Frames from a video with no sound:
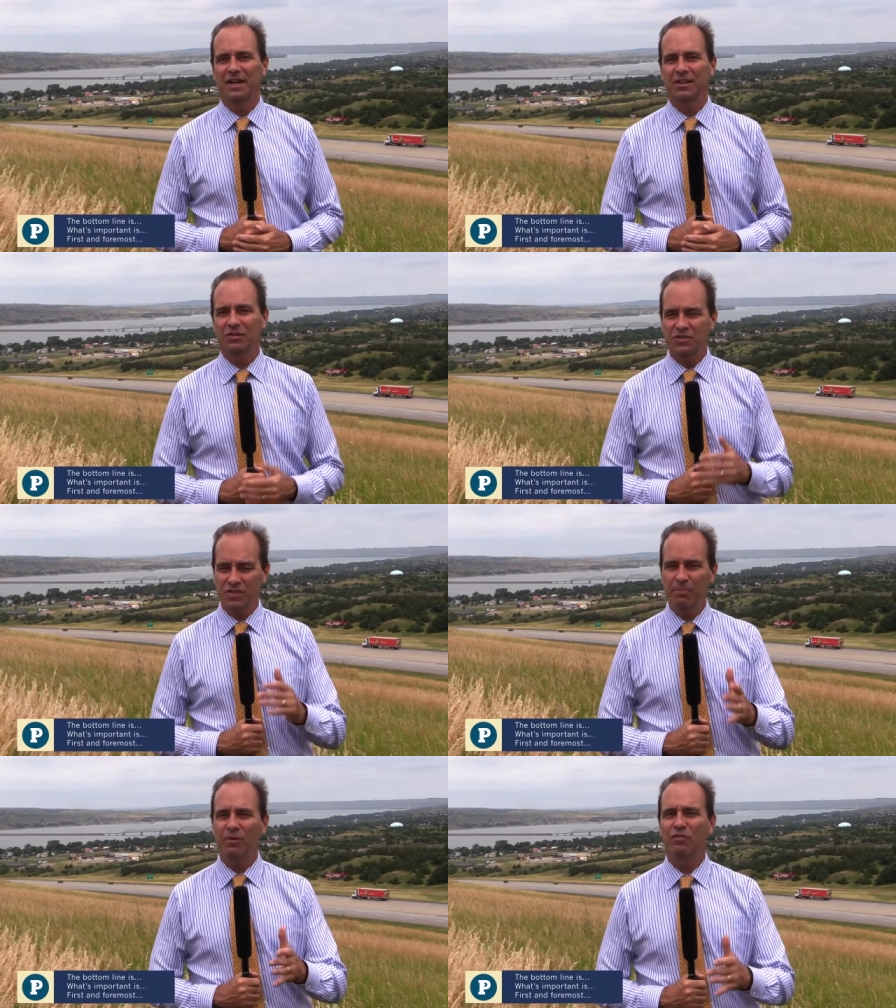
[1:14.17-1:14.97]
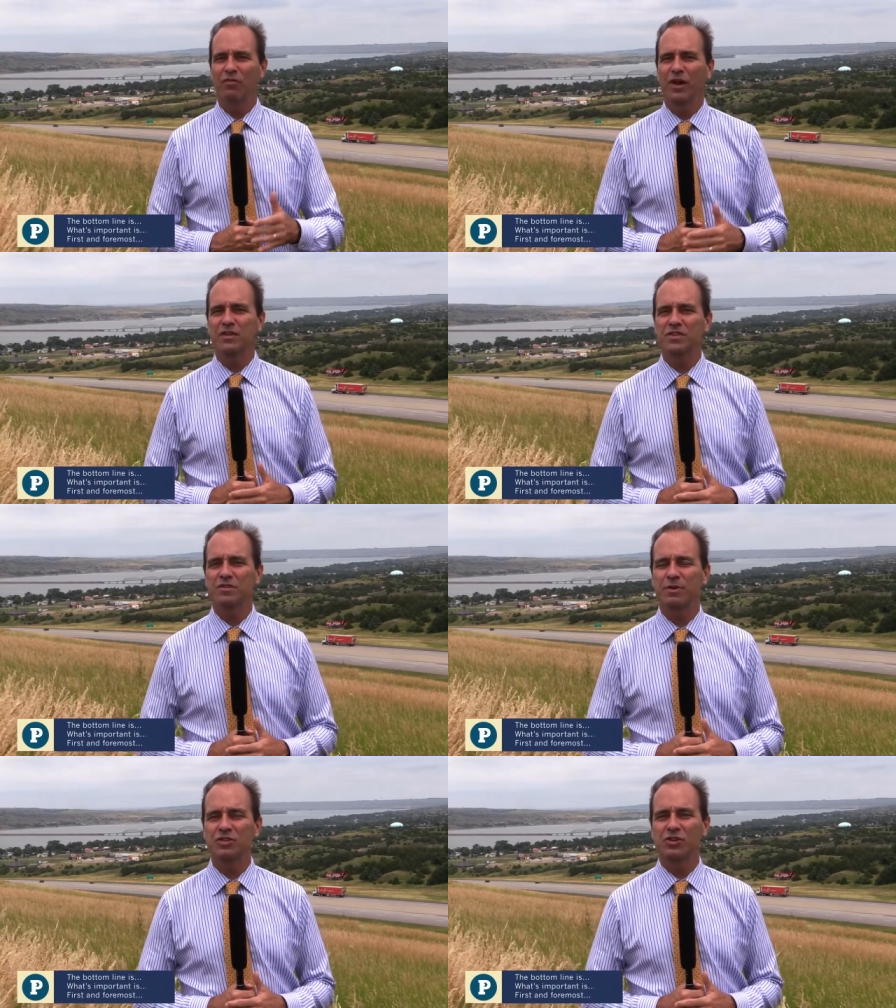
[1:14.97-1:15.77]
They're simple
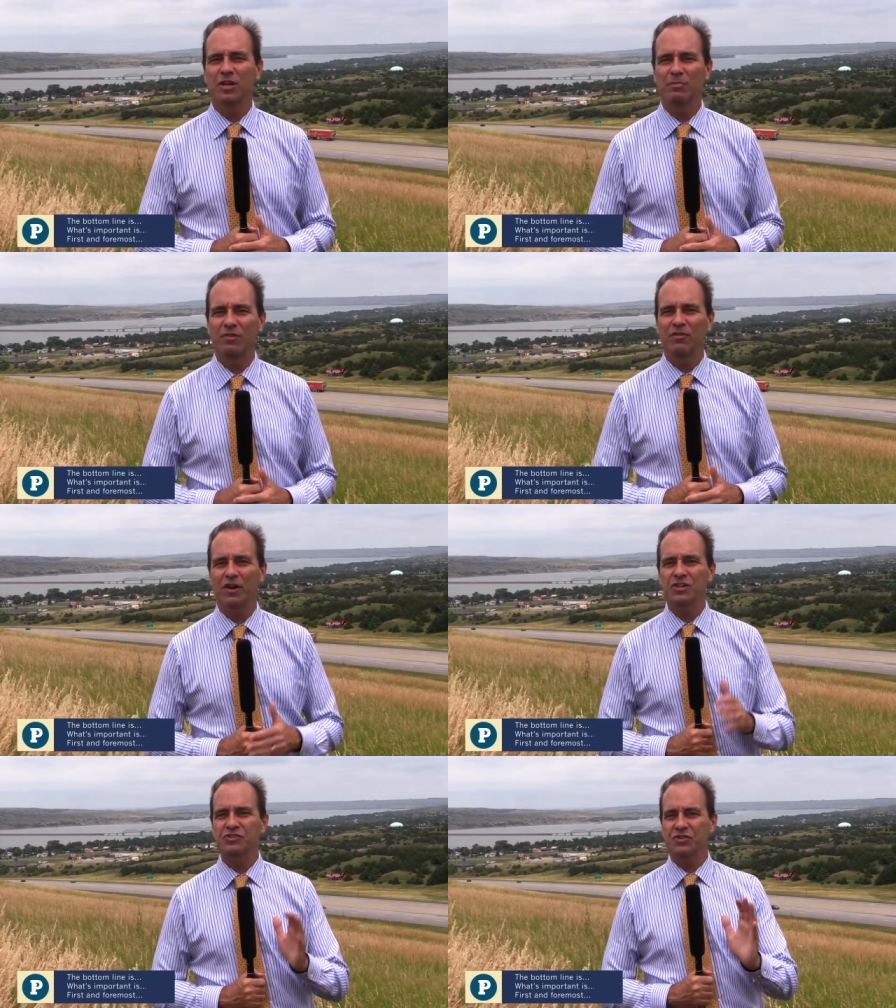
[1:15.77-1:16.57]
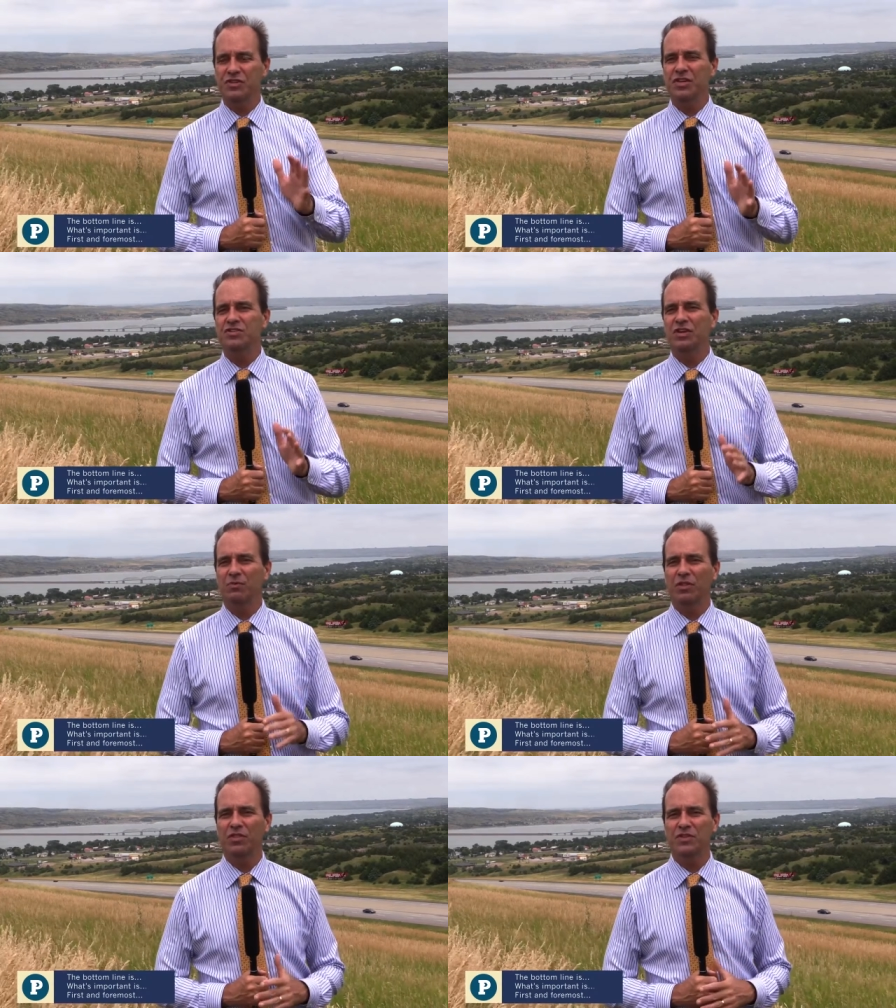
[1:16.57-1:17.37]
phrases, but you can be very
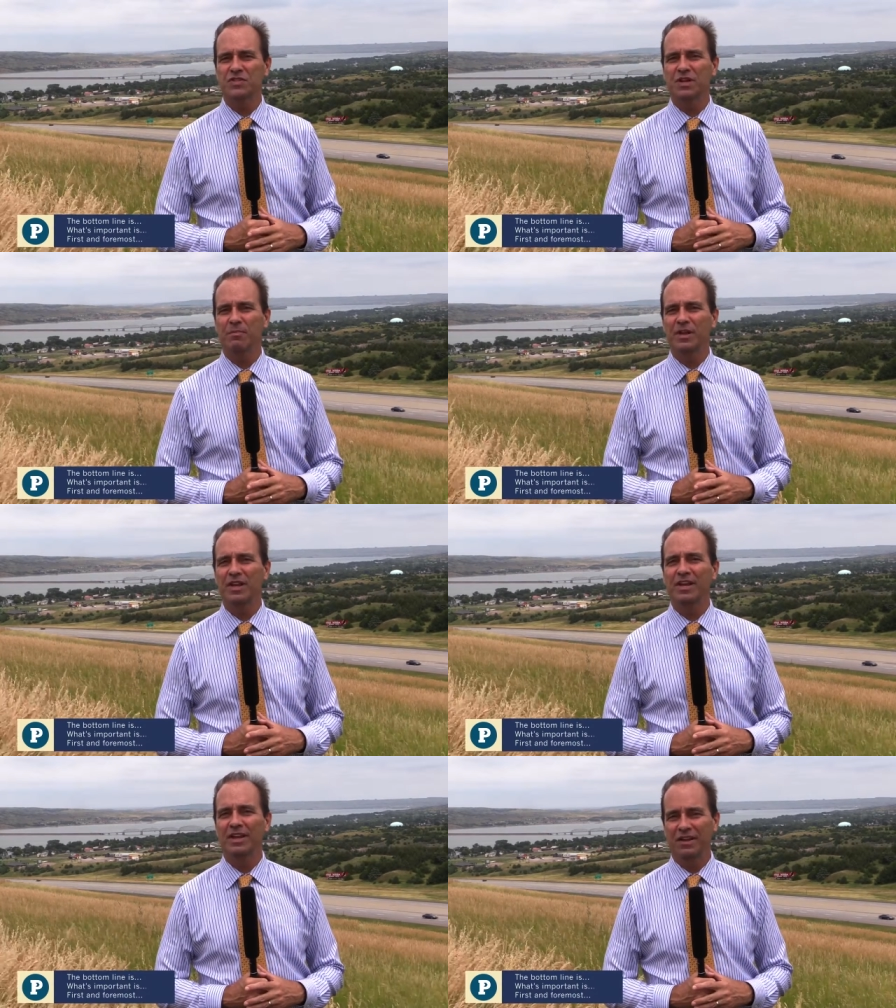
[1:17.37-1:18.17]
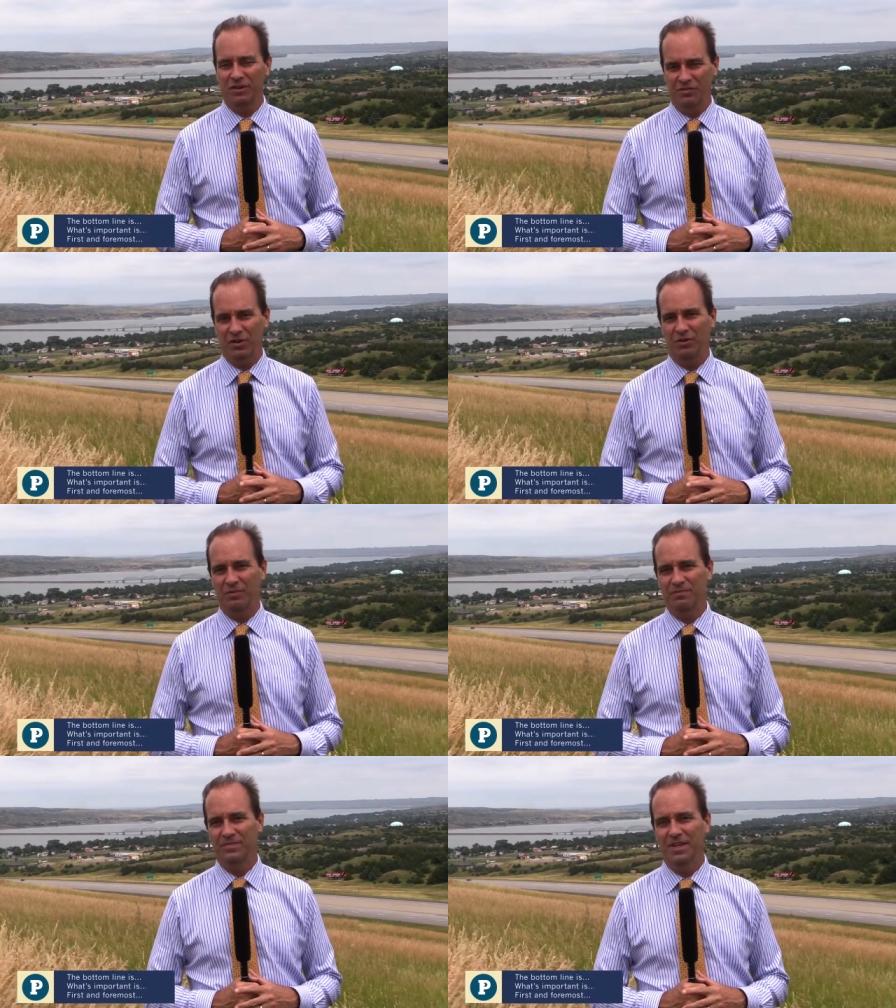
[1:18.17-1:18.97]
strategic with this in a media
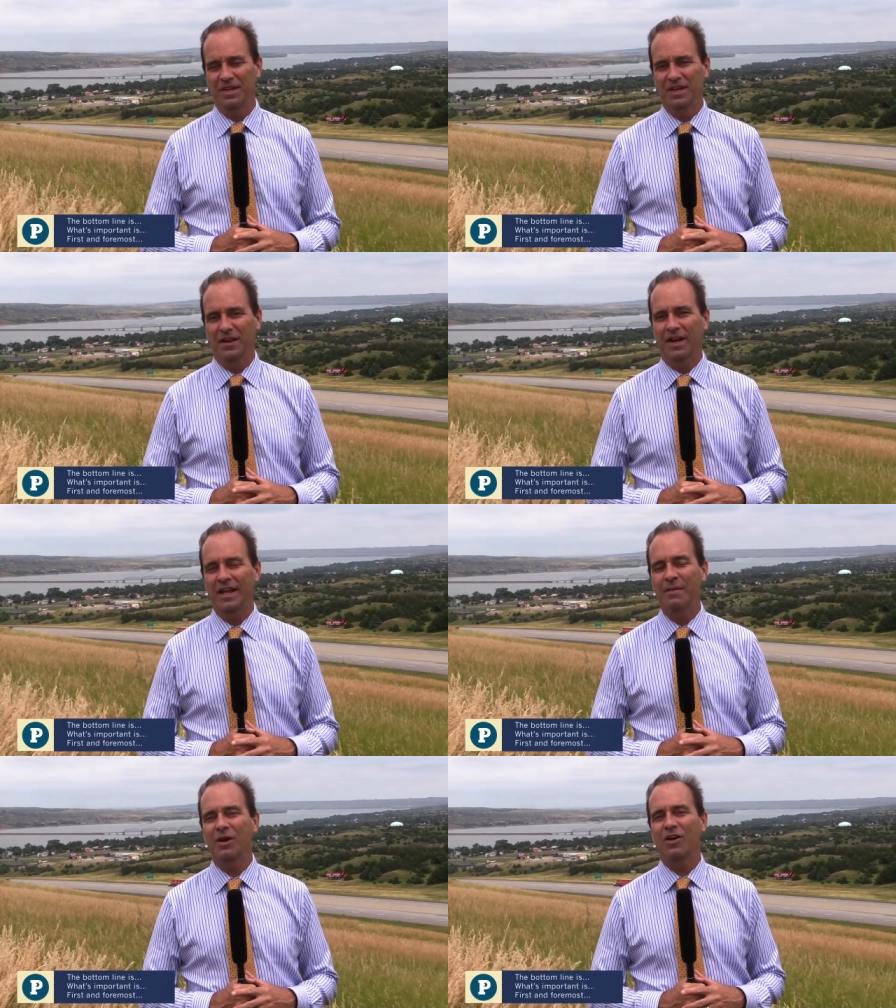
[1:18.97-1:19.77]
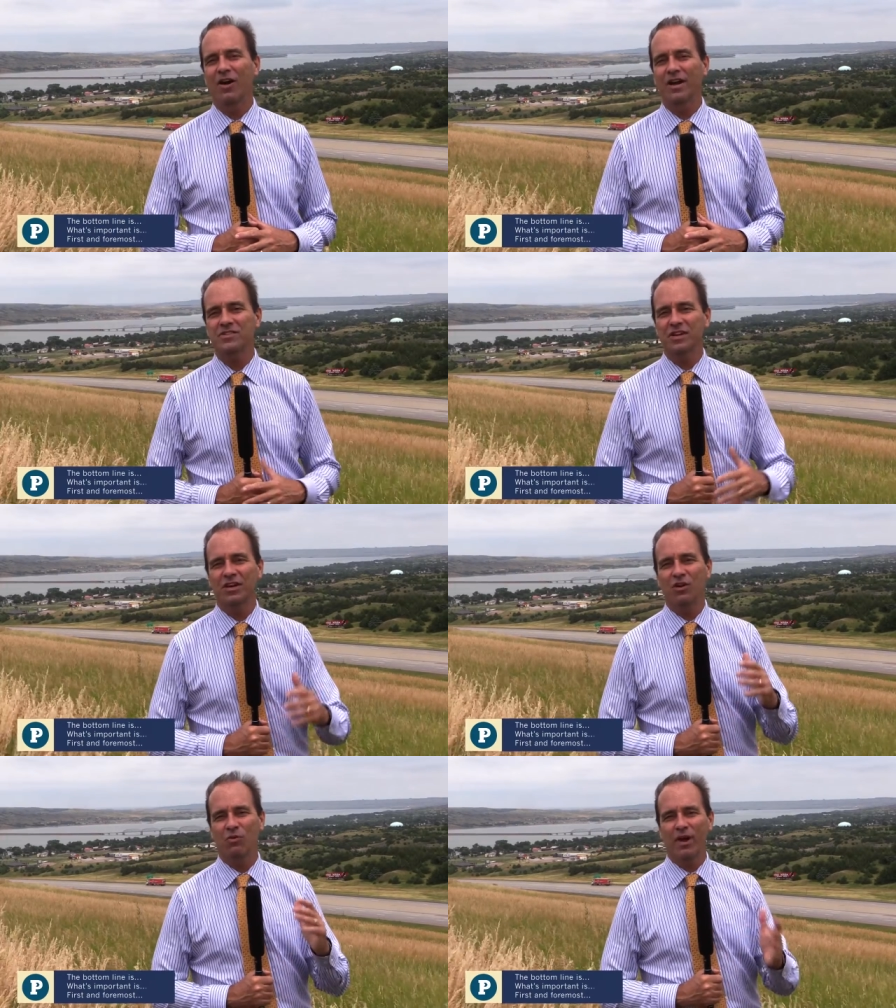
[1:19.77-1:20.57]
interview. Now, I came across
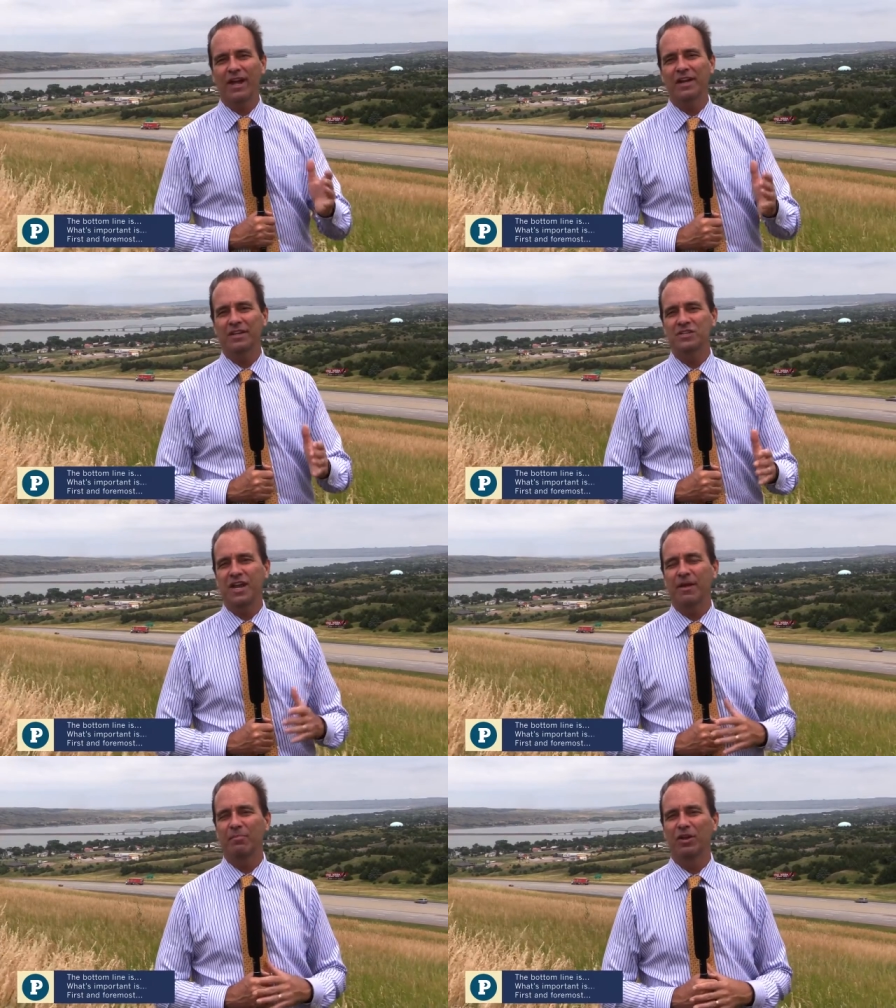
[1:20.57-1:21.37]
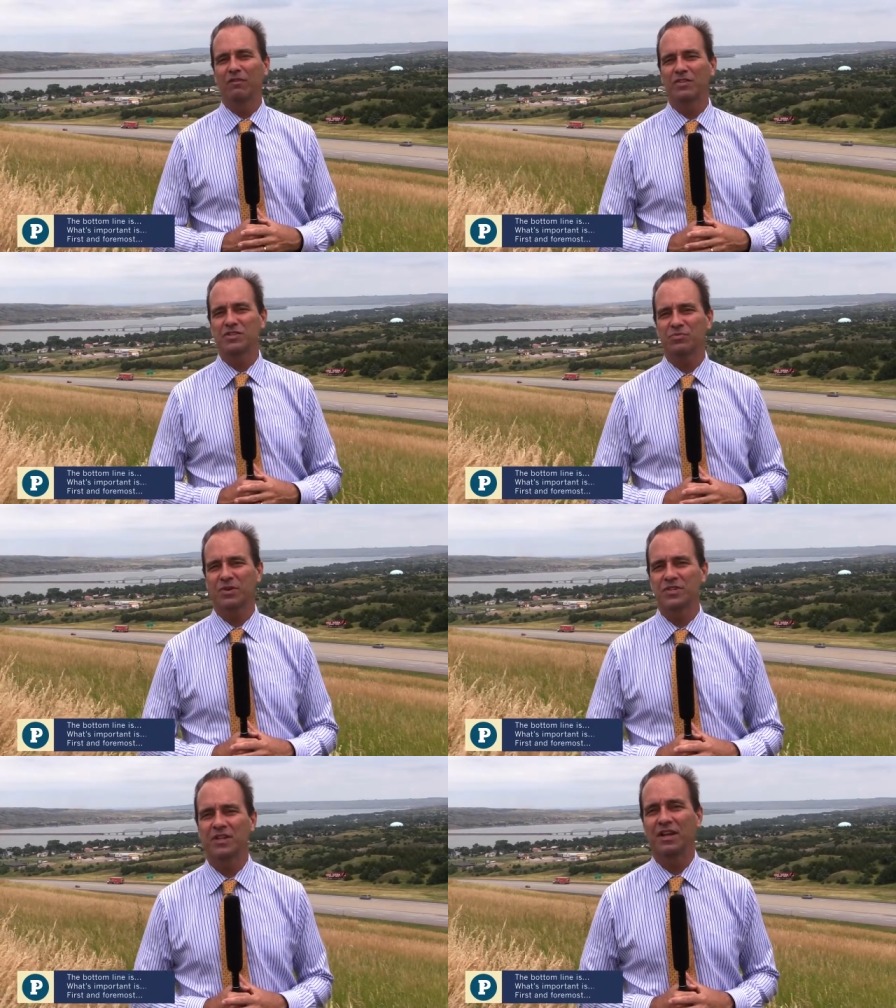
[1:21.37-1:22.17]
a great example of this
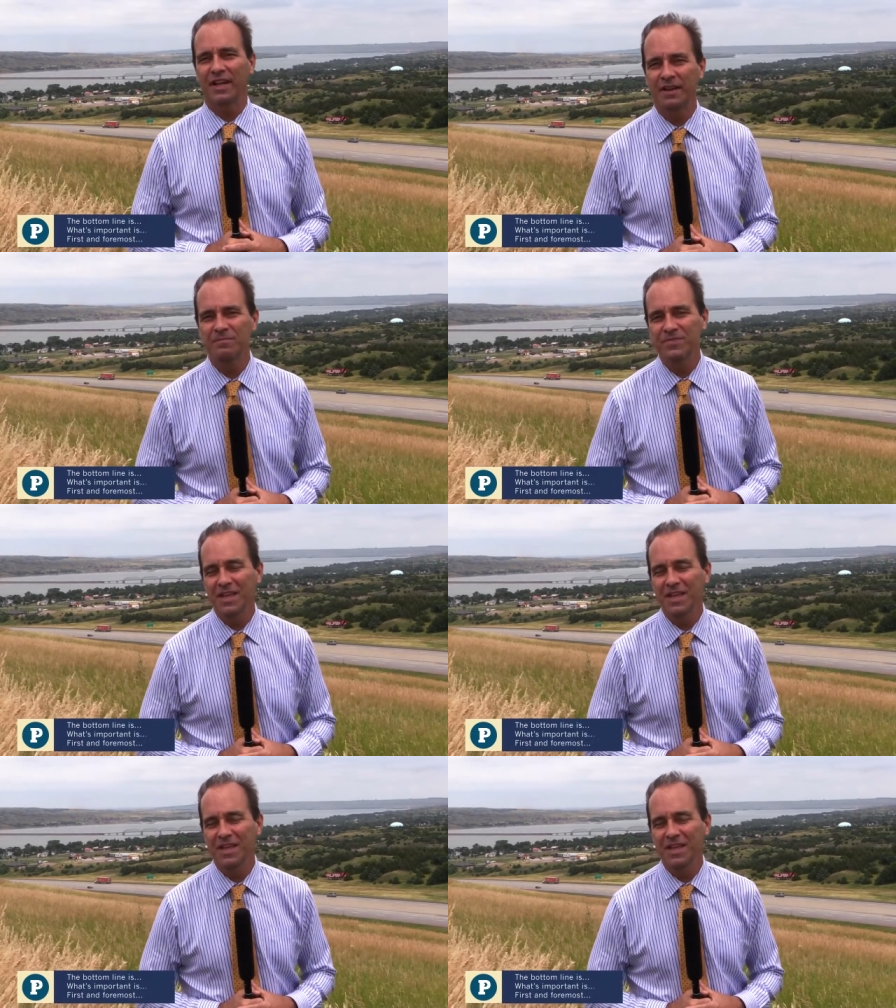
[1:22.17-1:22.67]
recently.